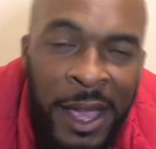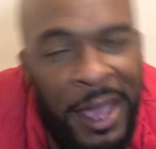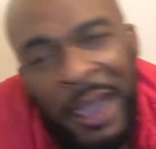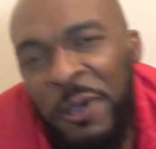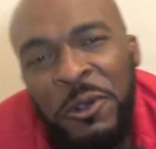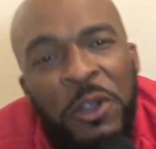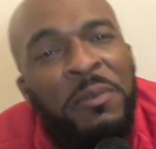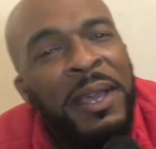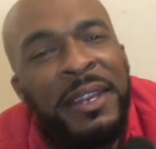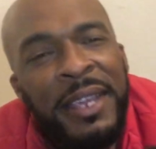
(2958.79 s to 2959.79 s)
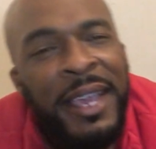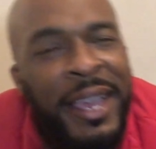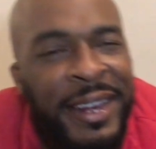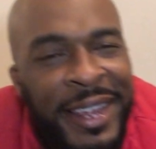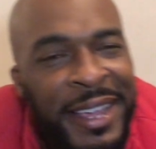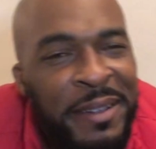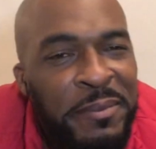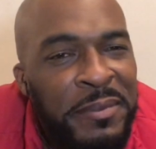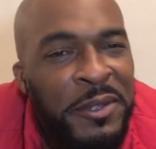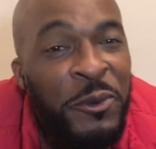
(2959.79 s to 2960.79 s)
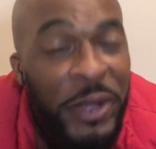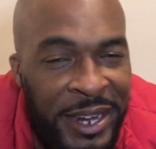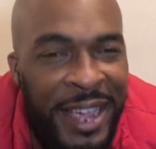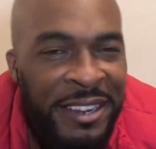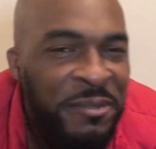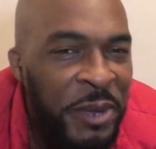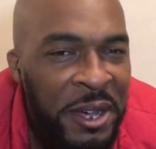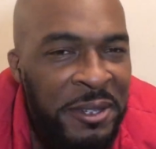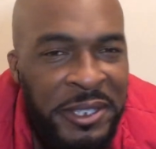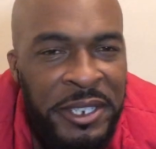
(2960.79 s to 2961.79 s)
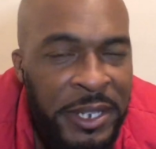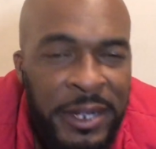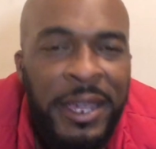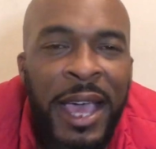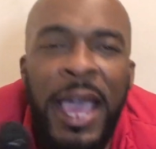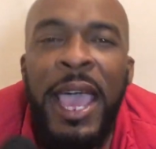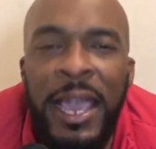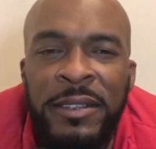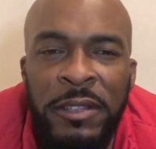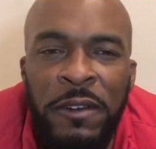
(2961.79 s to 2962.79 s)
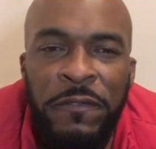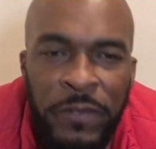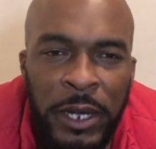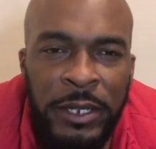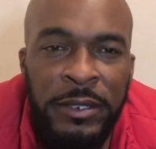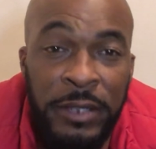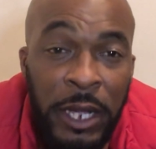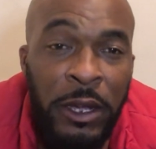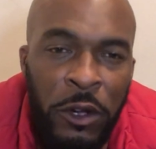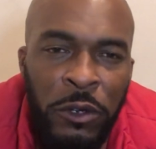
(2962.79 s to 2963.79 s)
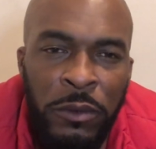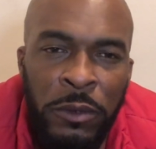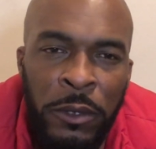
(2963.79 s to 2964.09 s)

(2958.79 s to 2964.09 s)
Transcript: I don't know, my nigga. God damn. Quit asking me all this shit, nigga. I asked her to fucking stay home.